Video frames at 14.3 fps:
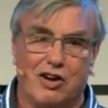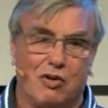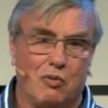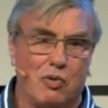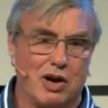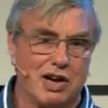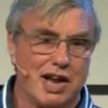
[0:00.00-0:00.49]

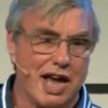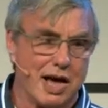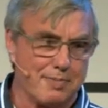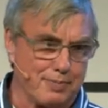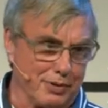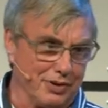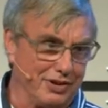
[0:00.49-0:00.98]
What
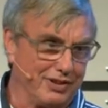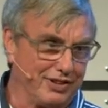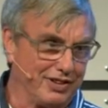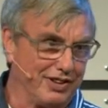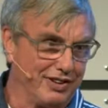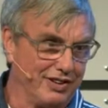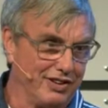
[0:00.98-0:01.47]

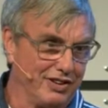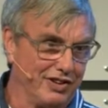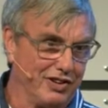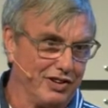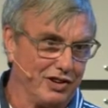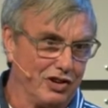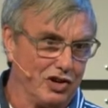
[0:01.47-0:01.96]
happened
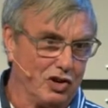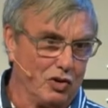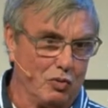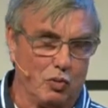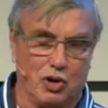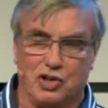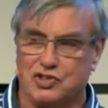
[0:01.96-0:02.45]

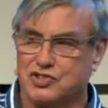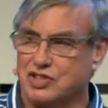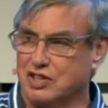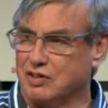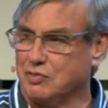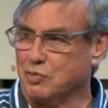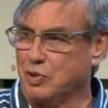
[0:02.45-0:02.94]
was
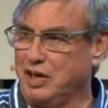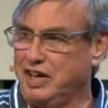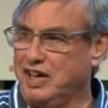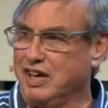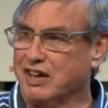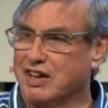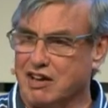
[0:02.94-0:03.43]
that
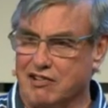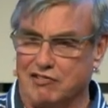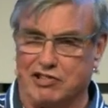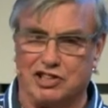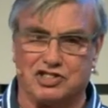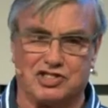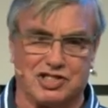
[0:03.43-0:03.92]
we
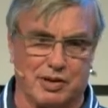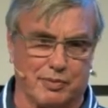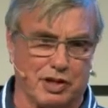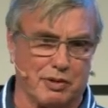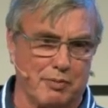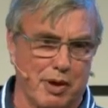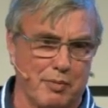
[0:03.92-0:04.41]
encouraged some
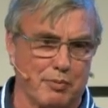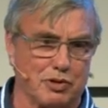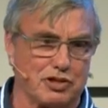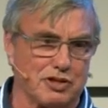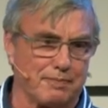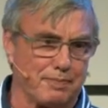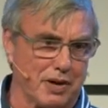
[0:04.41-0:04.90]
of the
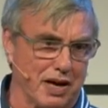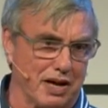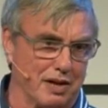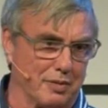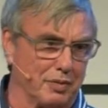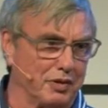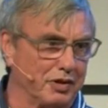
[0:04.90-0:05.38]
members of
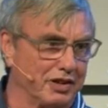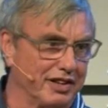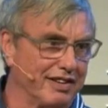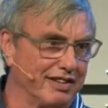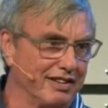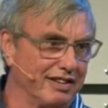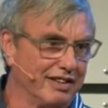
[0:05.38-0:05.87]
parliament
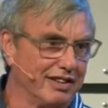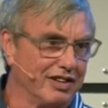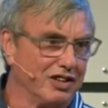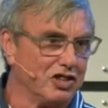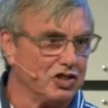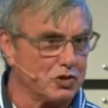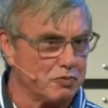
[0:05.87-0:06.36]

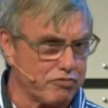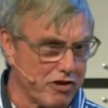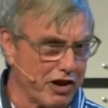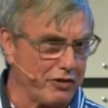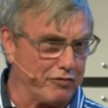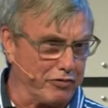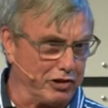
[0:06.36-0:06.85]
to
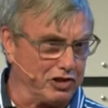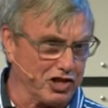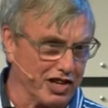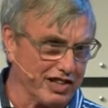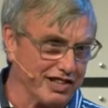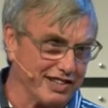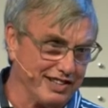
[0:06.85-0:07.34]
pray for each
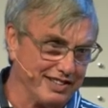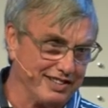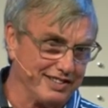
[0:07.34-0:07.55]
other.